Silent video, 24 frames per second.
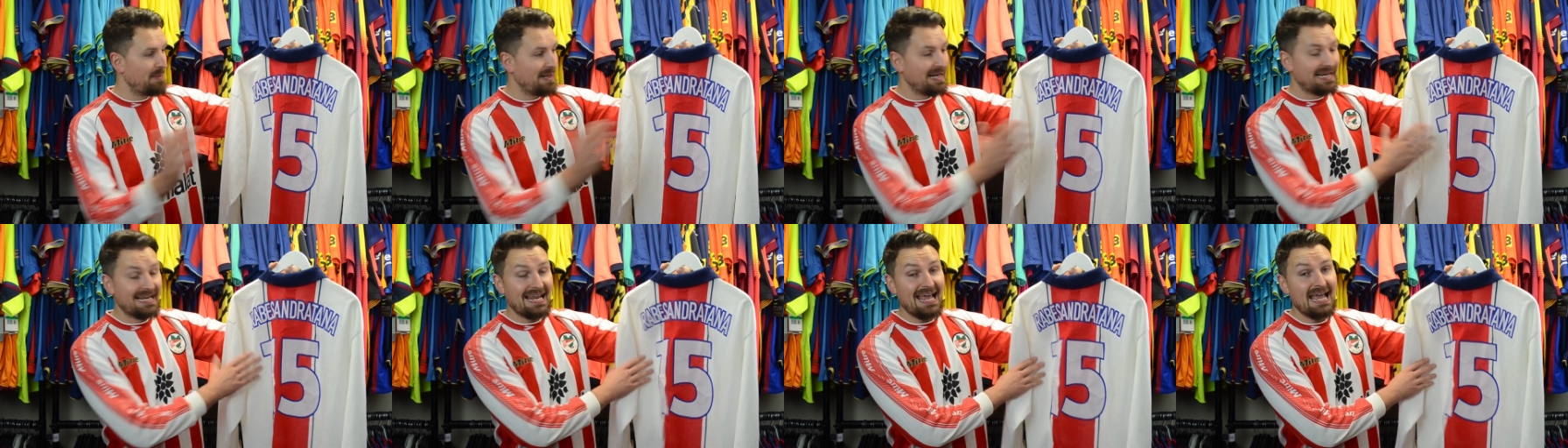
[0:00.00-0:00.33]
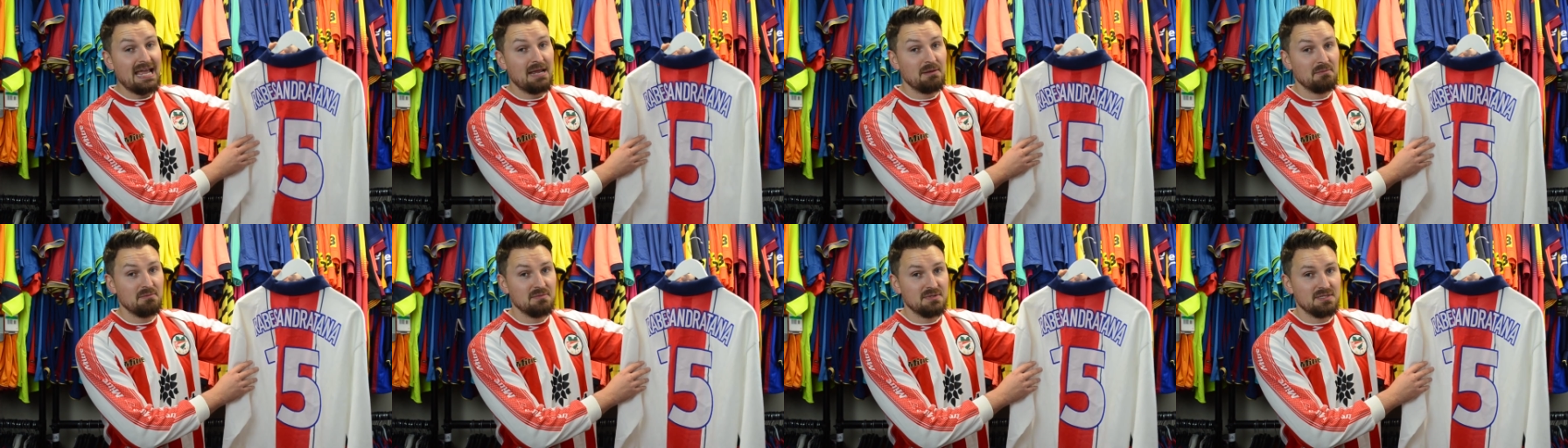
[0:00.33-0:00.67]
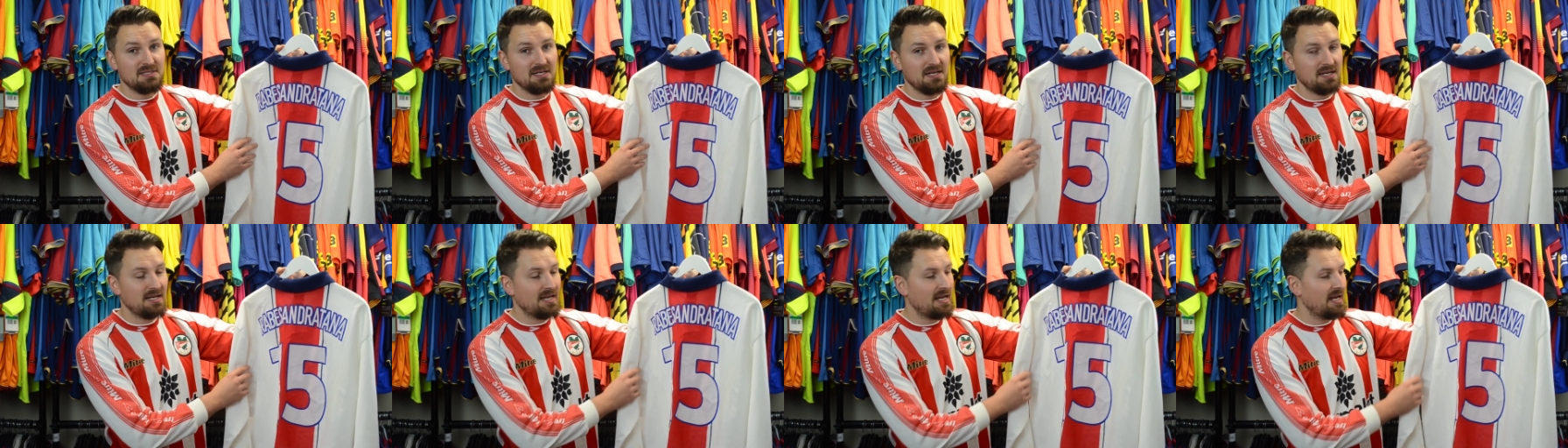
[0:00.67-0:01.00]
big
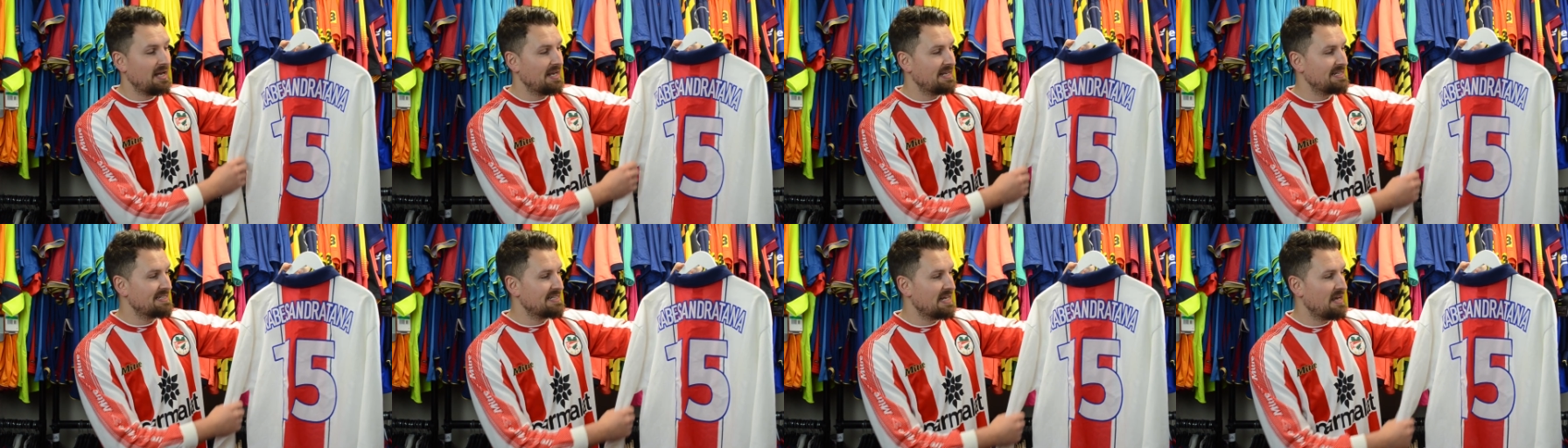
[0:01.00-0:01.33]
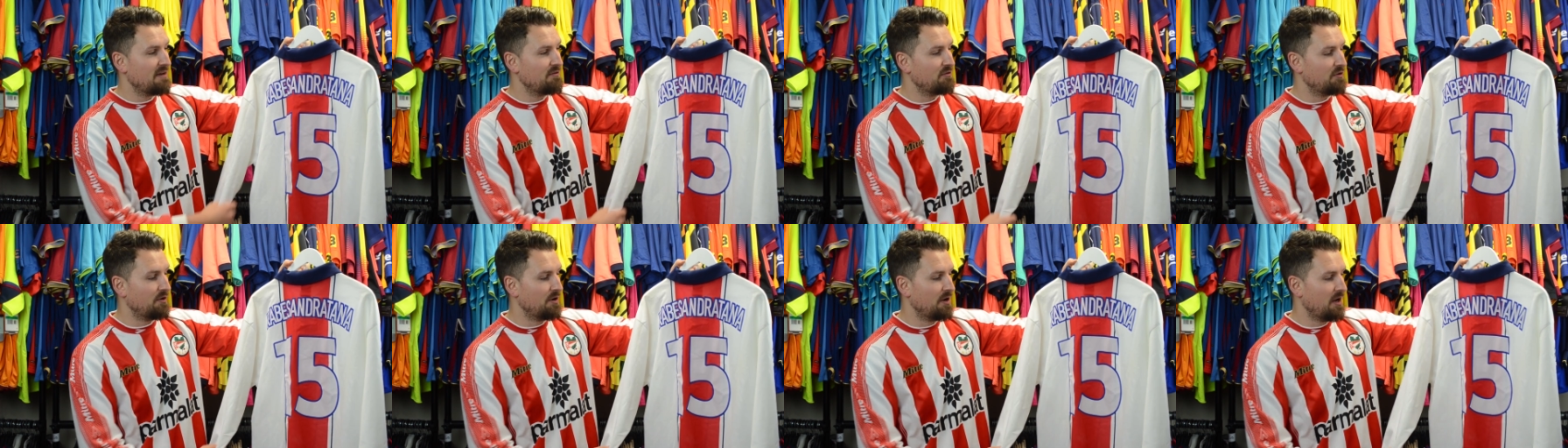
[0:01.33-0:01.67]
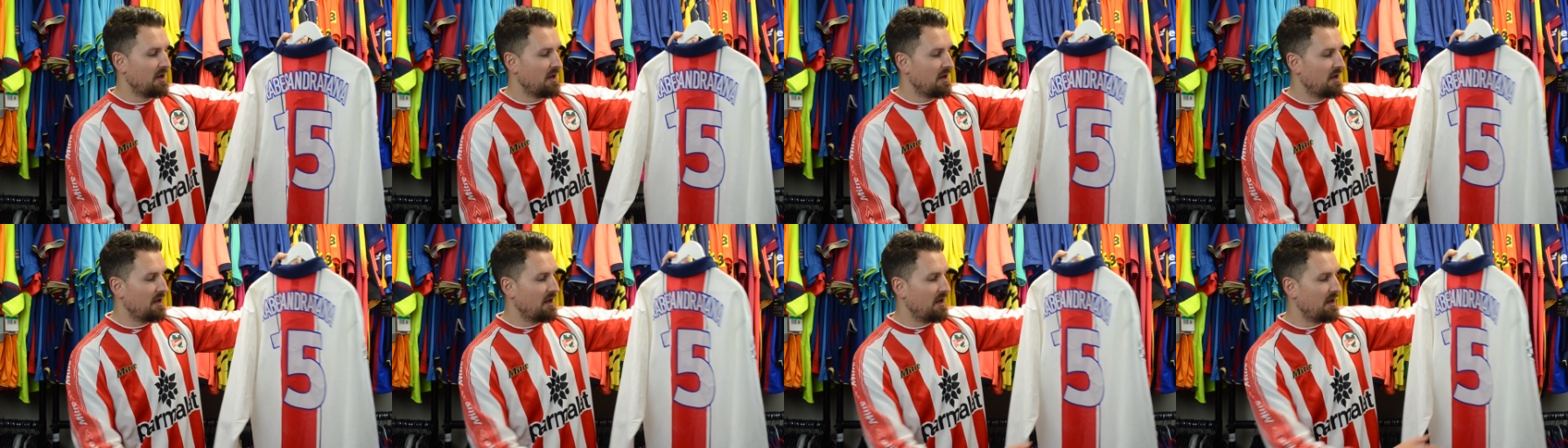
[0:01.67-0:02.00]
names in ninety-seven.
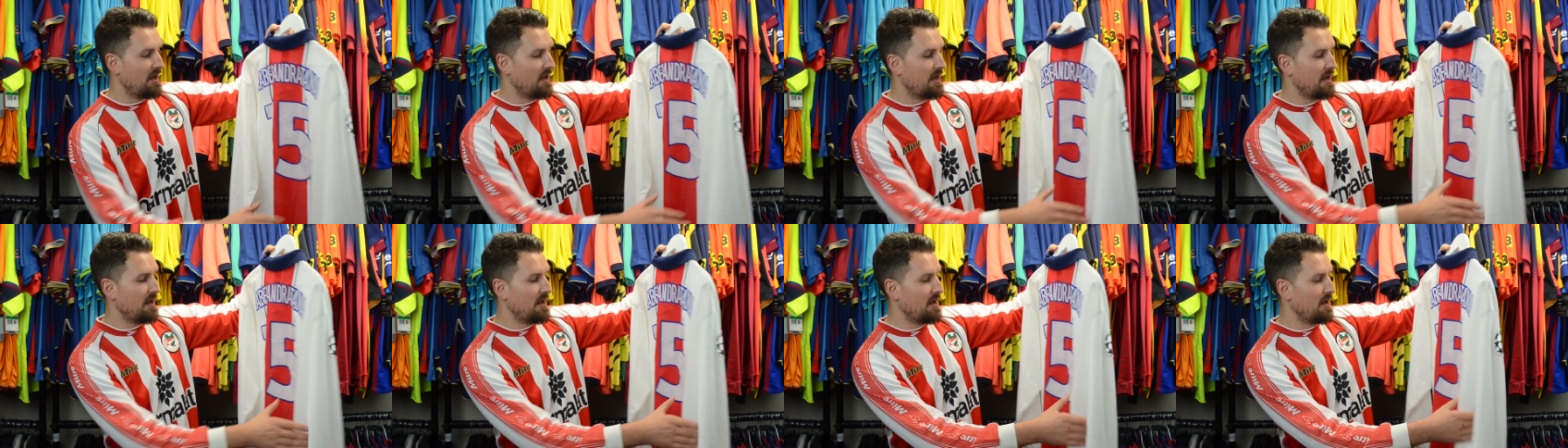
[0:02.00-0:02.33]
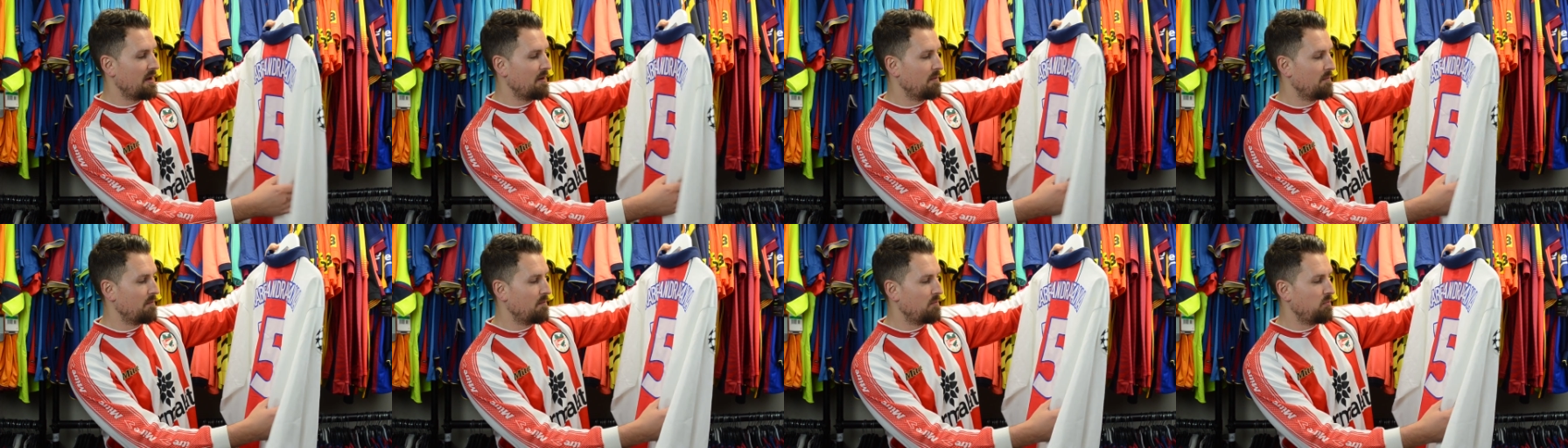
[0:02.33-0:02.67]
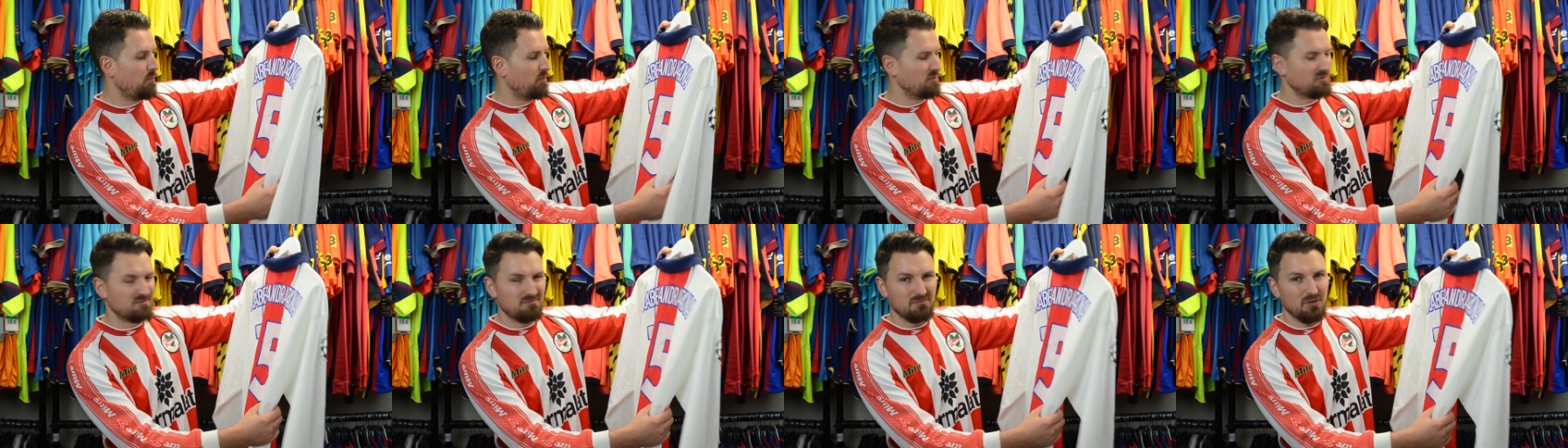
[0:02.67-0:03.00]
Um,
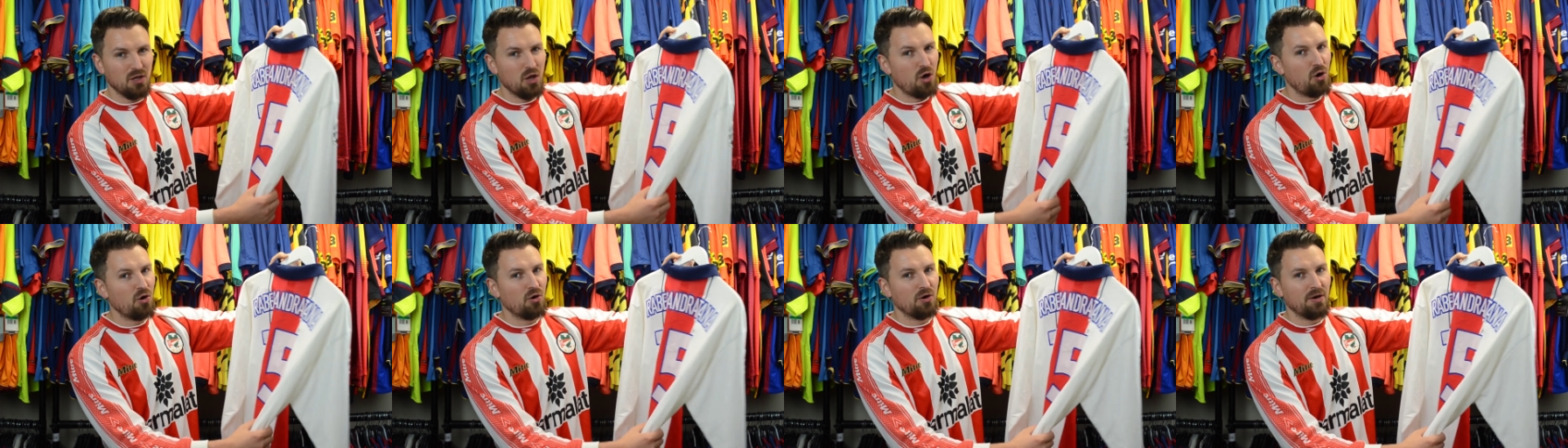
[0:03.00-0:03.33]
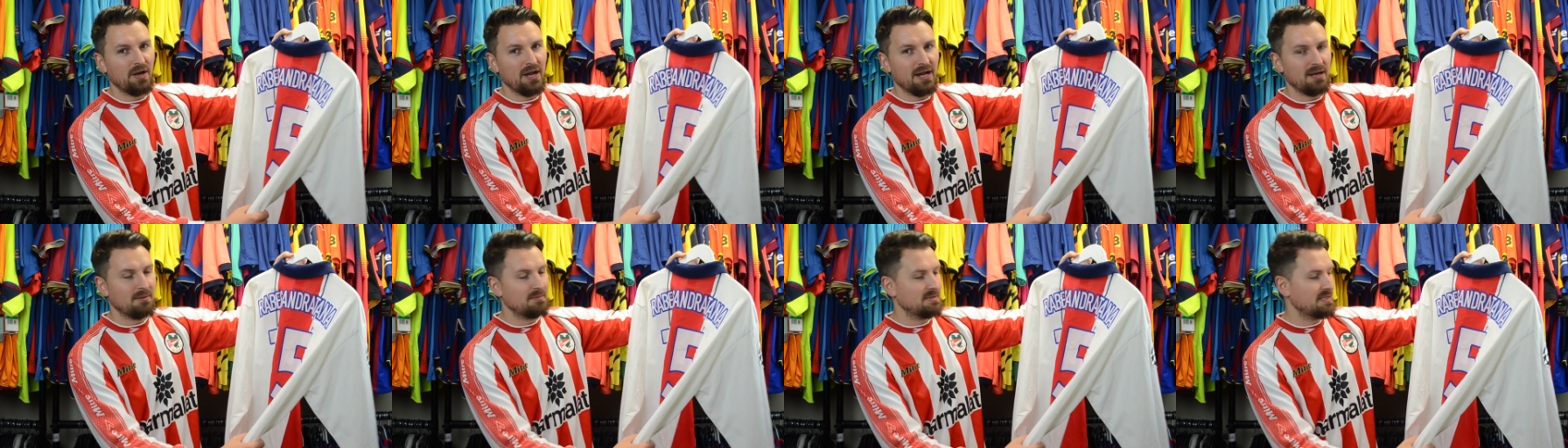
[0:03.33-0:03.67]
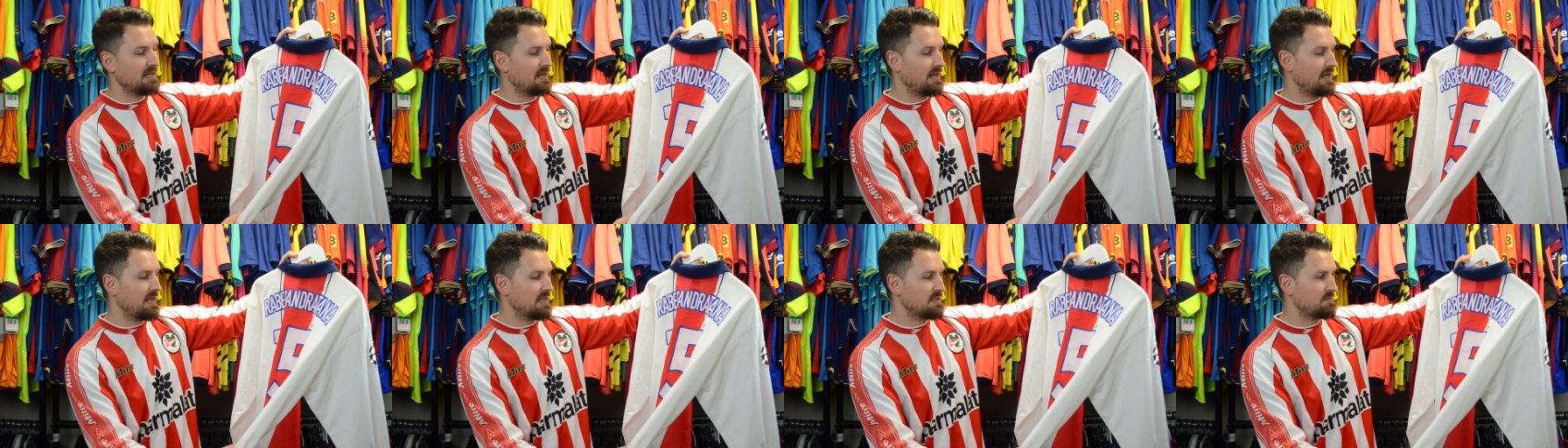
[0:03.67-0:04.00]
well, long names,
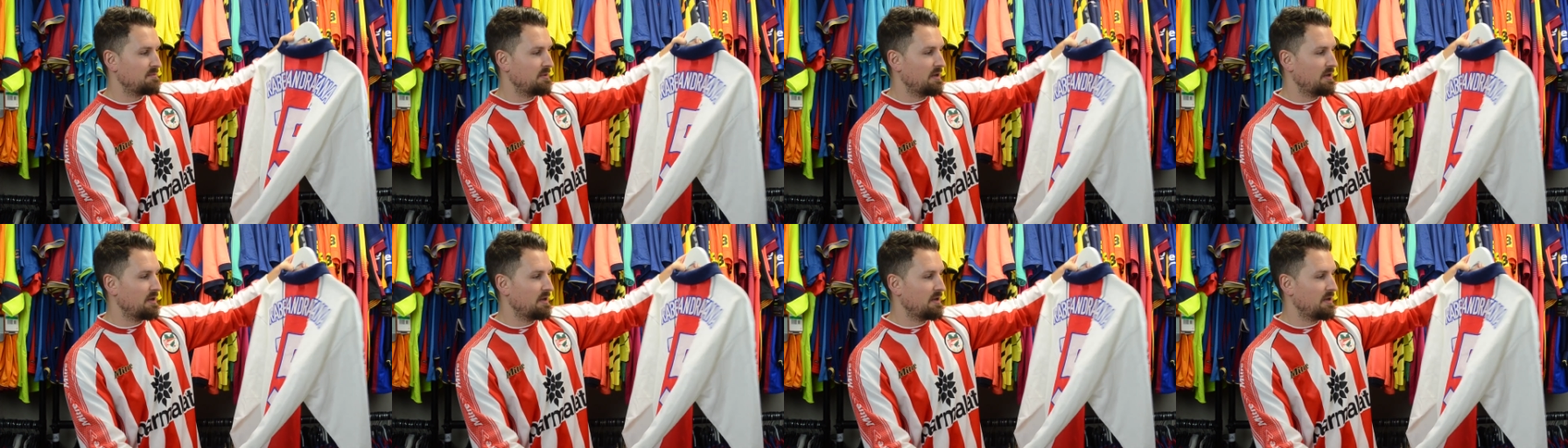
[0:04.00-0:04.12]
I guess.